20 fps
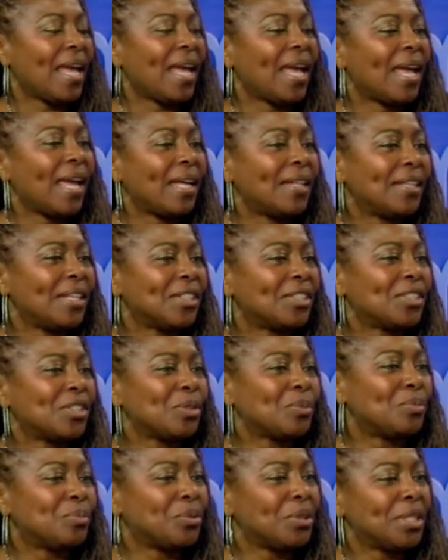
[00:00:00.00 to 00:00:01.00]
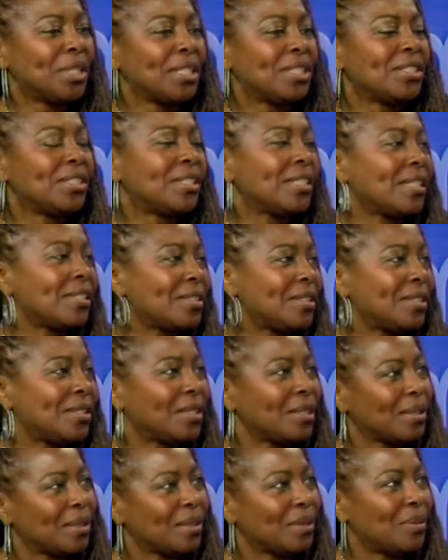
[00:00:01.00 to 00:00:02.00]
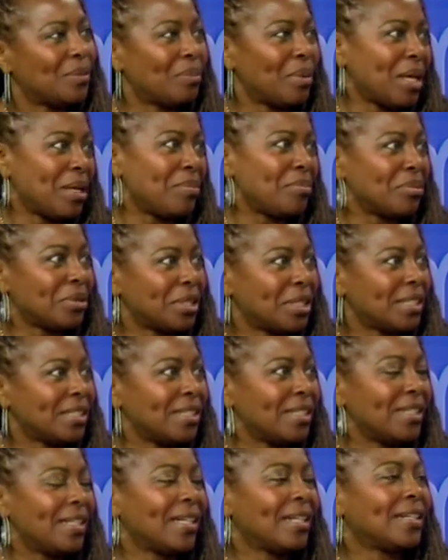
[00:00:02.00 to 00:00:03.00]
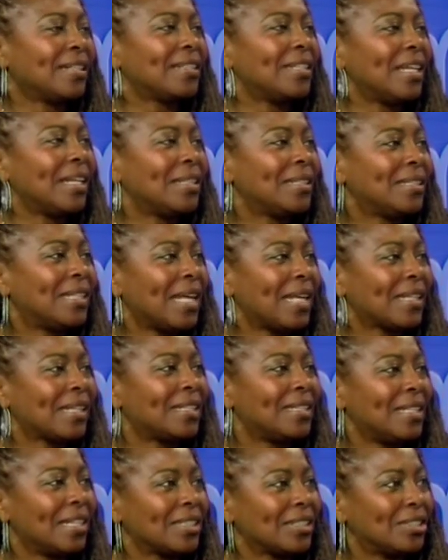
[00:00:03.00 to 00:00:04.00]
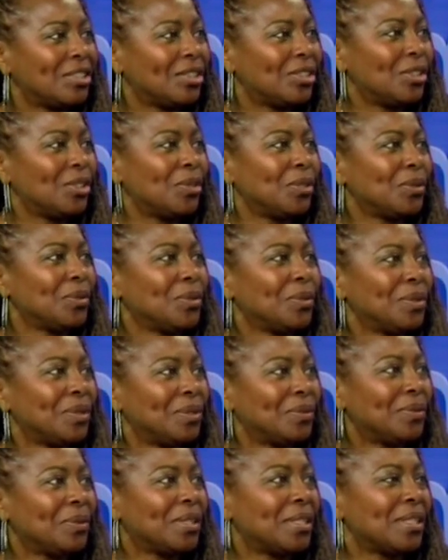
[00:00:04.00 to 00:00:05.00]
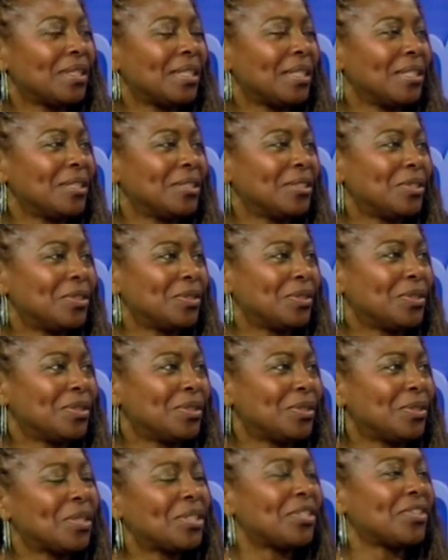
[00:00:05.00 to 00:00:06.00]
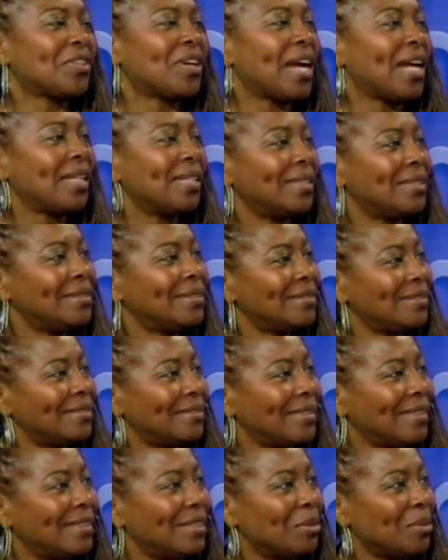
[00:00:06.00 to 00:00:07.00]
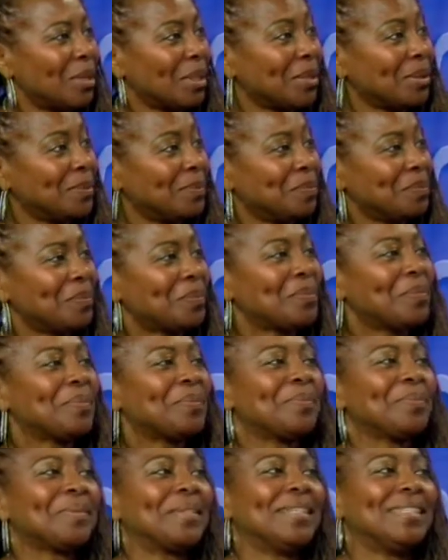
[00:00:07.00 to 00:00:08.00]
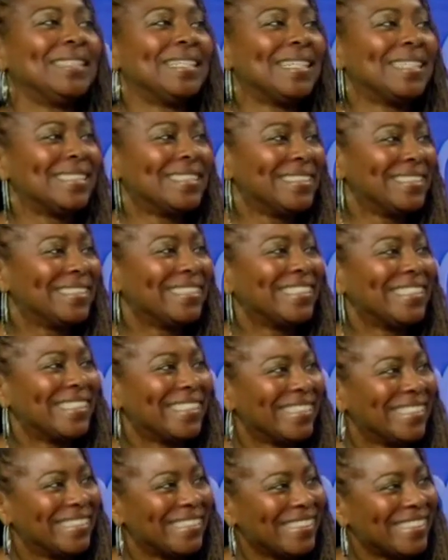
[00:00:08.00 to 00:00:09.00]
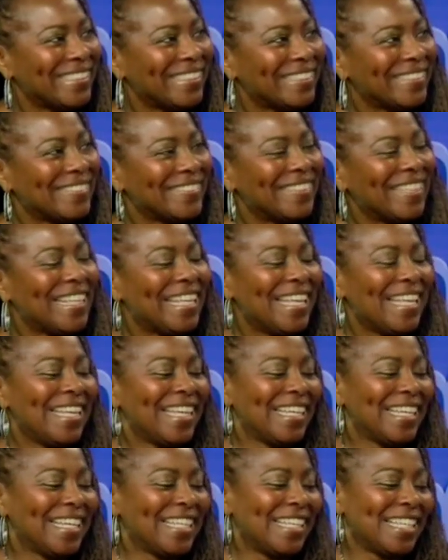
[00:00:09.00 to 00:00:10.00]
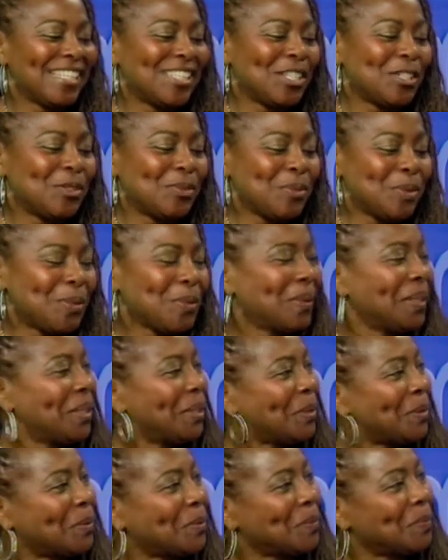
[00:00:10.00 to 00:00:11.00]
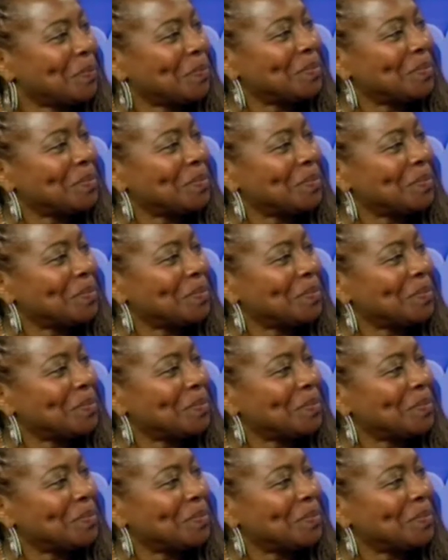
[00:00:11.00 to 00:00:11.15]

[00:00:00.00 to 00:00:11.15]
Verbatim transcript: and there's a bridge, that's the Bay Bridge there that, that connects the two with um, Treasure Island in the middle. Treasure Island, yes. Yeah, yeah. So, oh, okay. yeah, that's home sweet home.